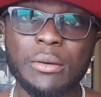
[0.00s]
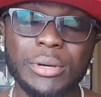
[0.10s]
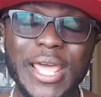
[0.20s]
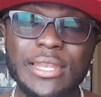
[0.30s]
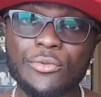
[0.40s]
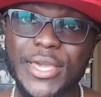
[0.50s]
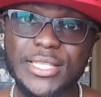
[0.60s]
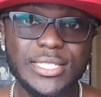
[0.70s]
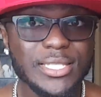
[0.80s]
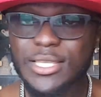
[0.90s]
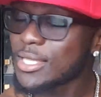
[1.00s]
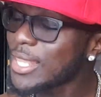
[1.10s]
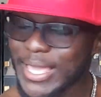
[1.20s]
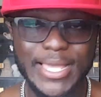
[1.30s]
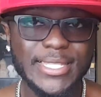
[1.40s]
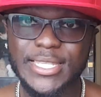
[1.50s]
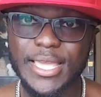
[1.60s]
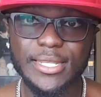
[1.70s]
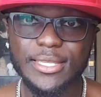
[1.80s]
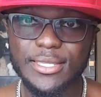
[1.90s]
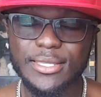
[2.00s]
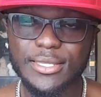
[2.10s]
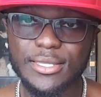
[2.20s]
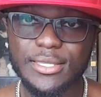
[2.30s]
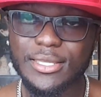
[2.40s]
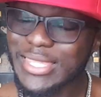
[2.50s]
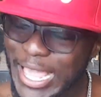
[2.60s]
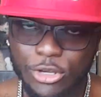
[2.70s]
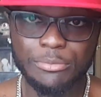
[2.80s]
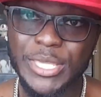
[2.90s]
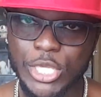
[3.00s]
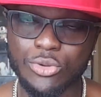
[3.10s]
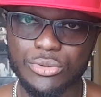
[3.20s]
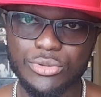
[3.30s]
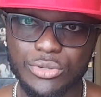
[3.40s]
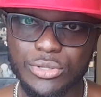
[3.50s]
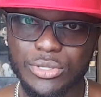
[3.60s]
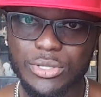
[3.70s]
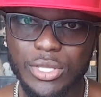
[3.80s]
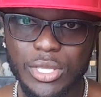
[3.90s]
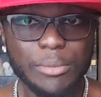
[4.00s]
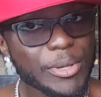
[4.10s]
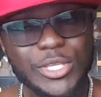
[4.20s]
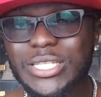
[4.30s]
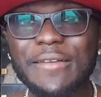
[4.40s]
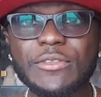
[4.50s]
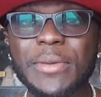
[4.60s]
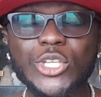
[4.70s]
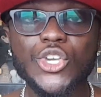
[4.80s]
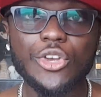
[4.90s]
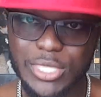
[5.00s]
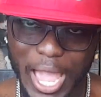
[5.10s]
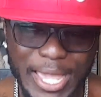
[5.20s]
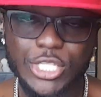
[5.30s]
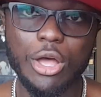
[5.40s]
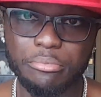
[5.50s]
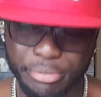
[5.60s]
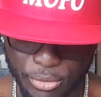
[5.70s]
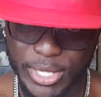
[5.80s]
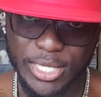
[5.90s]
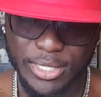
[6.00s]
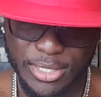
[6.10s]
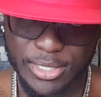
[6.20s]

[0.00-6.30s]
But anyways, like I said, that could be you. But you just have to make sure your diet's on point.